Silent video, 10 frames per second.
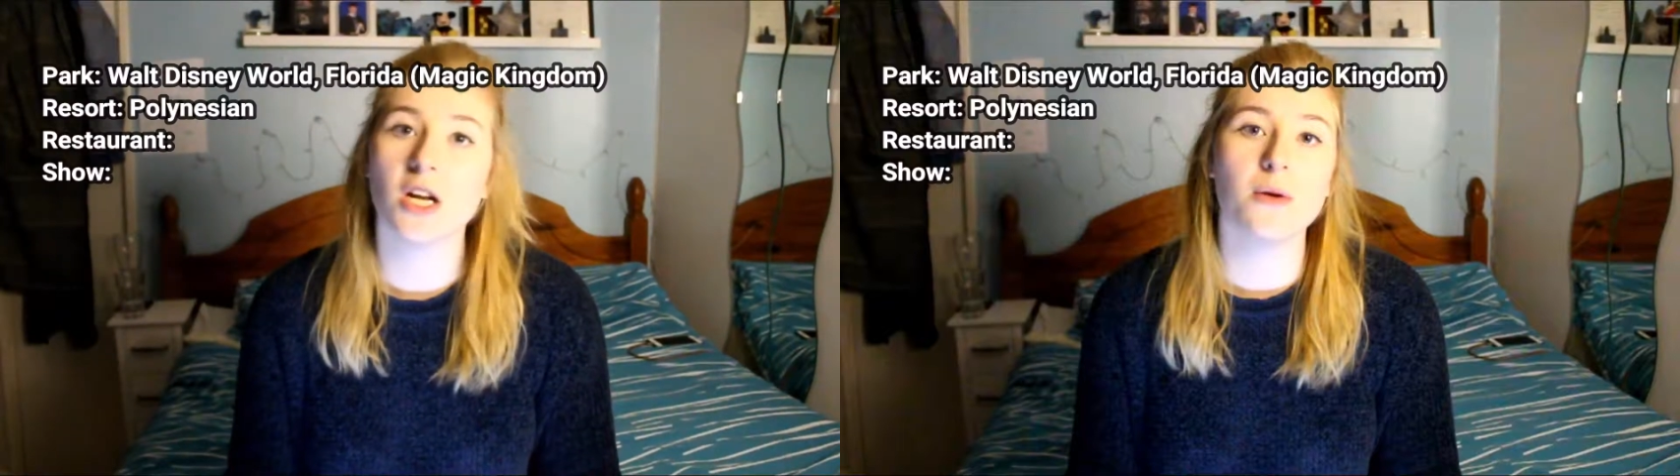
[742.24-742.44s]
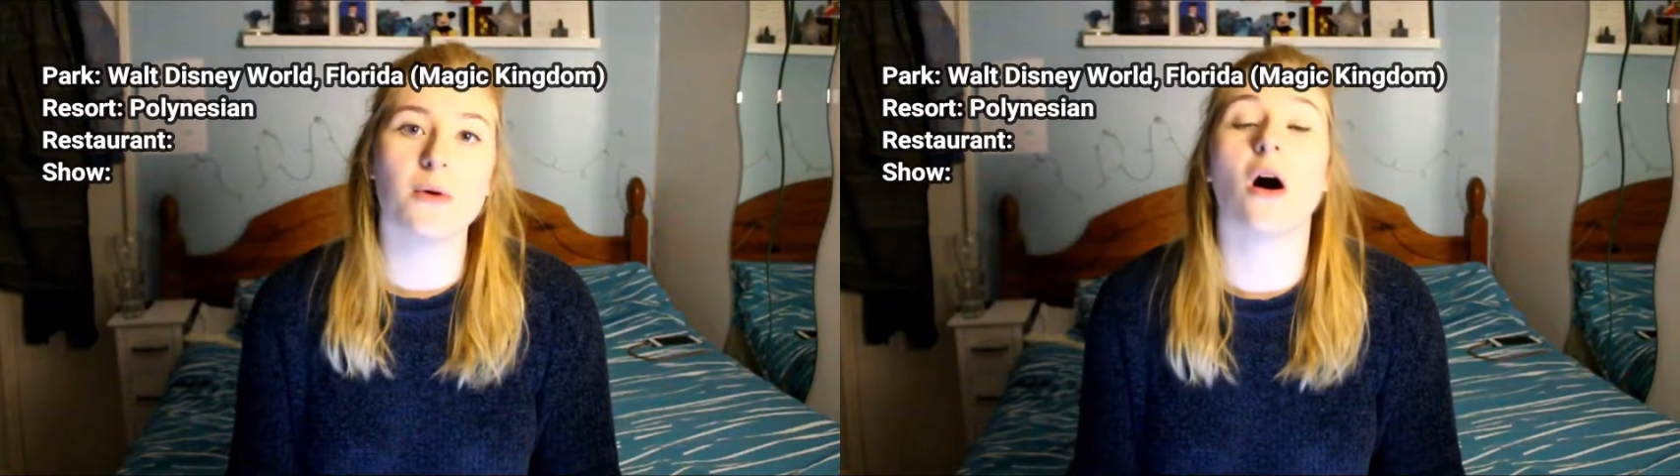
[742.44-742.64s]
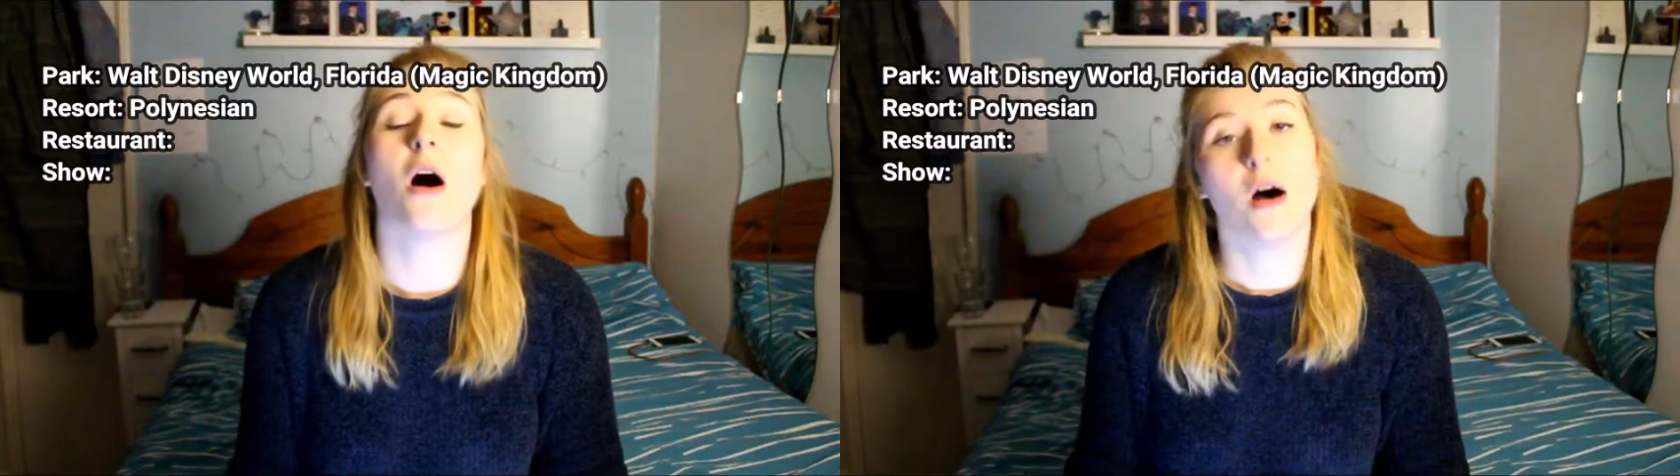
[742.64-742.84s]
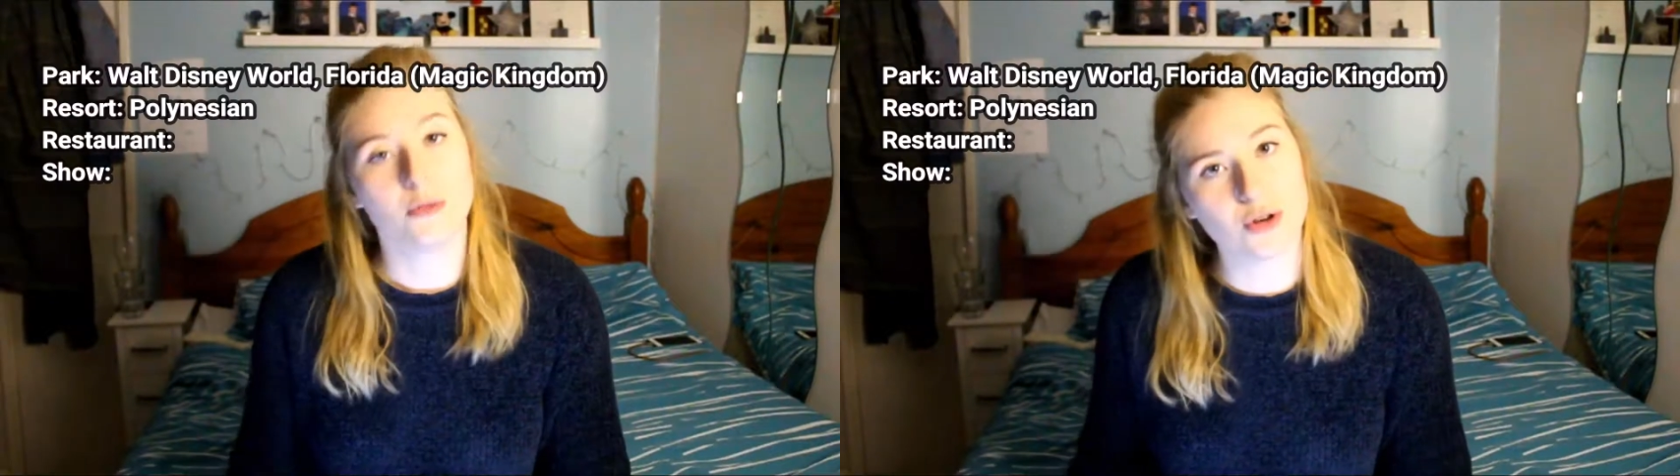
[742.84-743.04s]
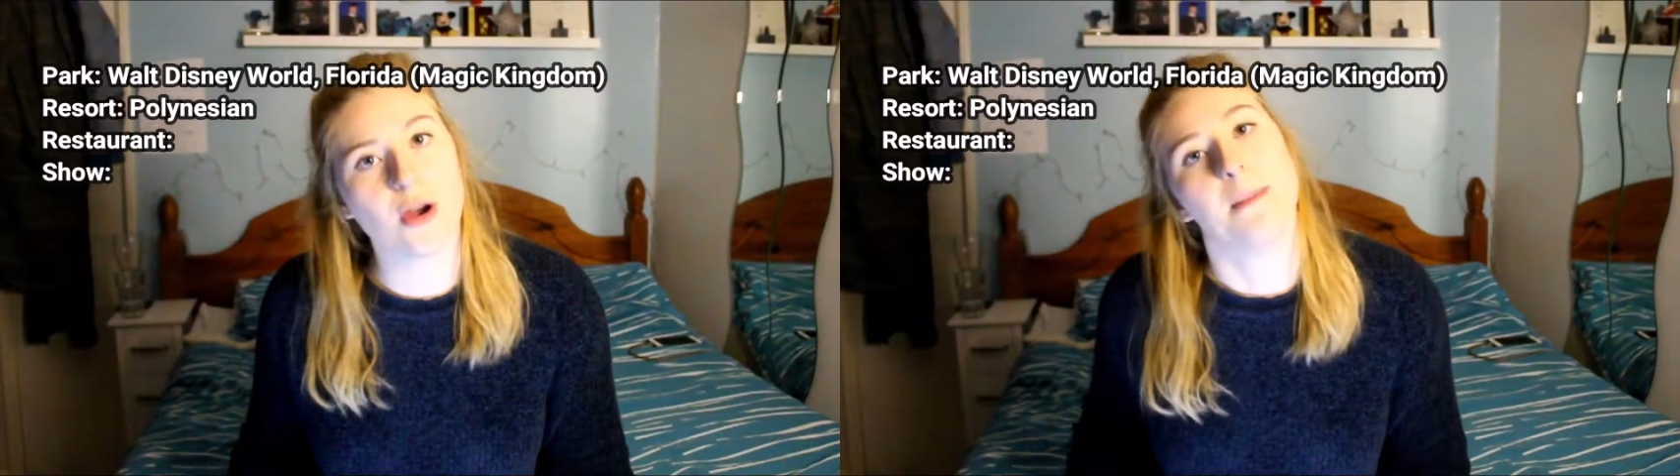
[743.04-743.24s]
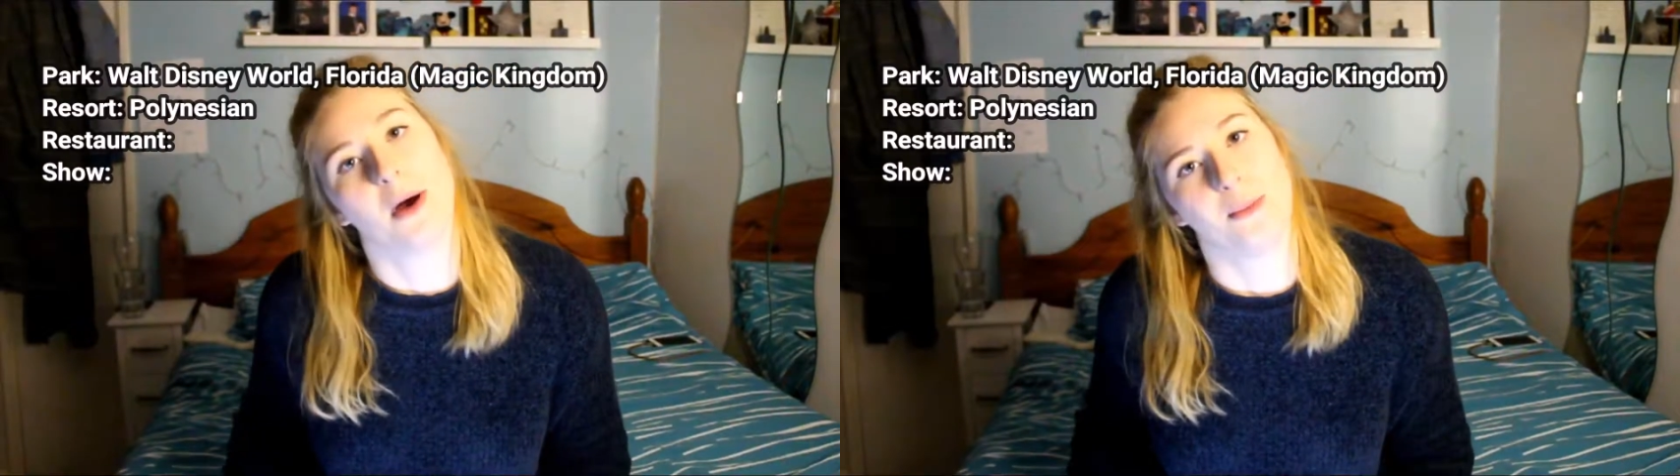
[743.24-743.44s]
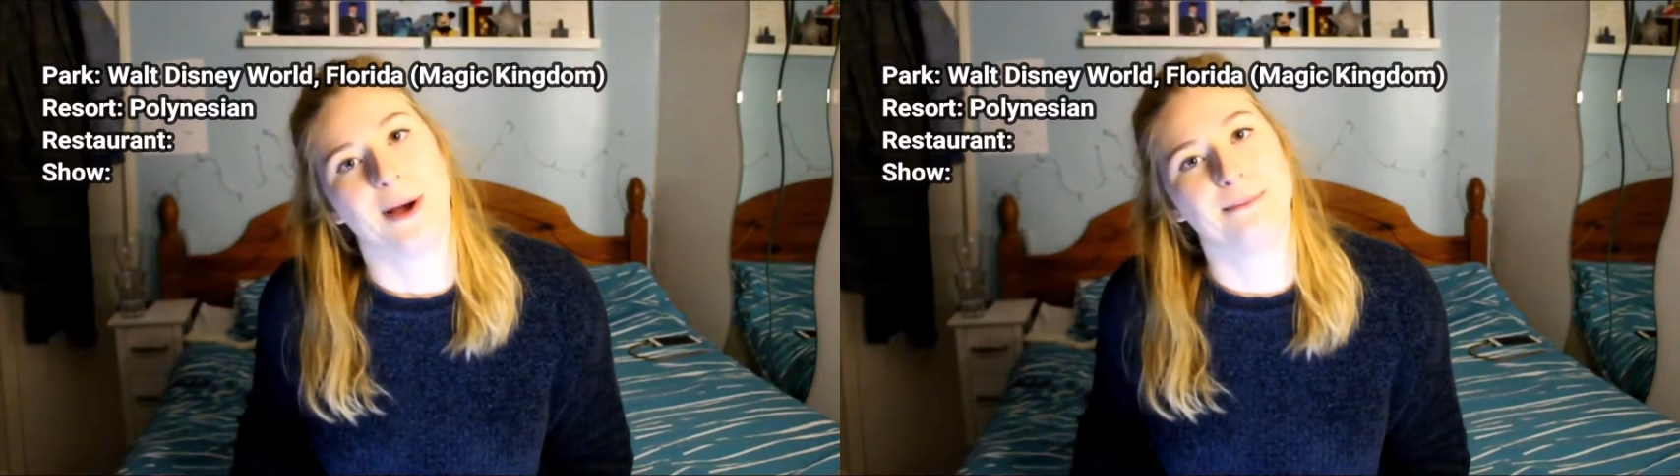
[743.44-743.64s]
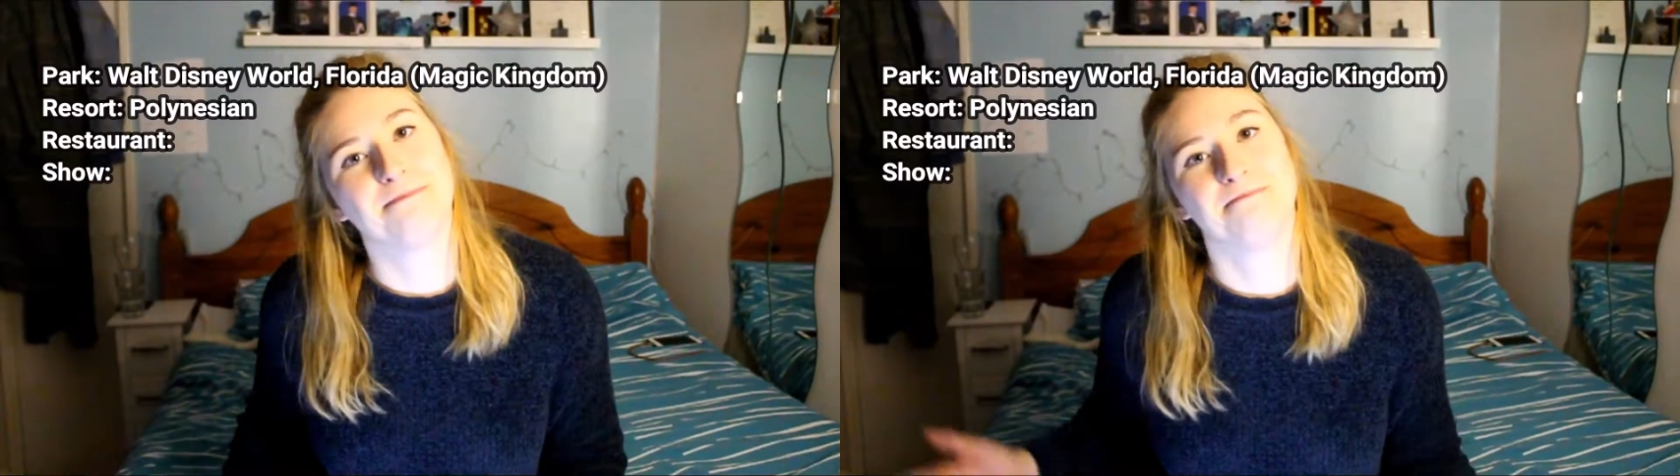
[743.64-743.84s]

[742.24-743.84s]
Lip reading: know what? I'll try Boma.